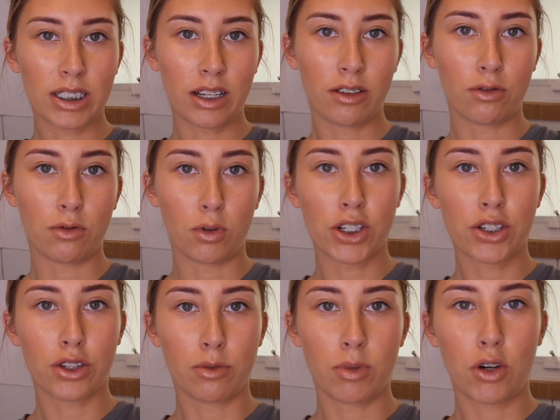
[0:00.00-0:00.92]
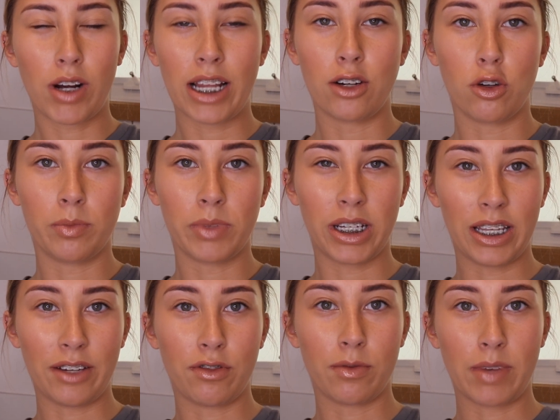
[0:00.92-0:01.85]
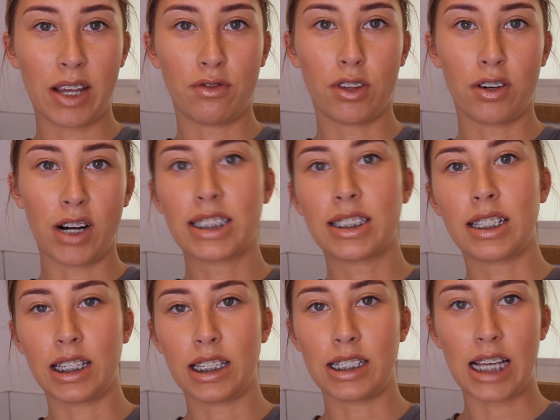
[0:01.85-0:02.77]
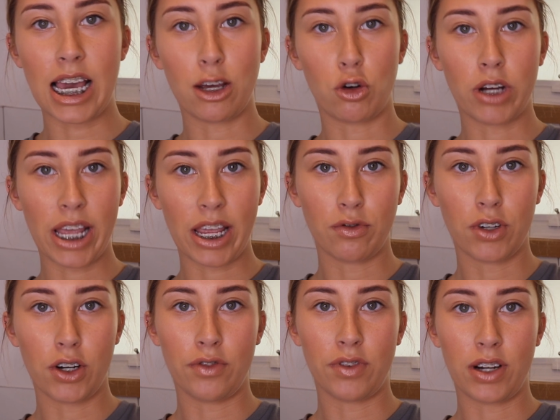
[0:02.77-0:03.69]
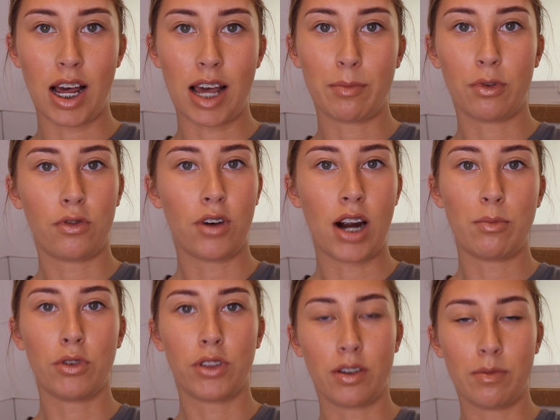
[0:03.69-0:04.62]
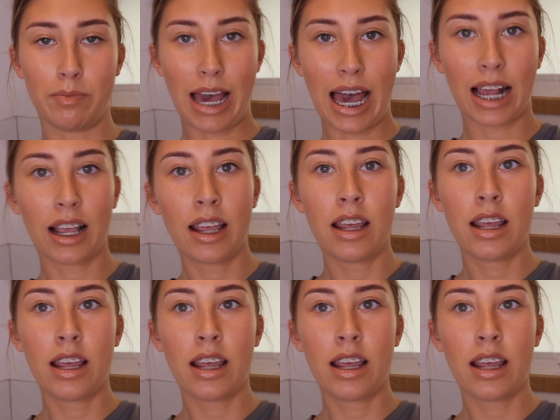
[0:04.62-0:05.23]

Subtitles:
I've washed them all, I normally leave them there for the rest of the day or even overnight before I put them back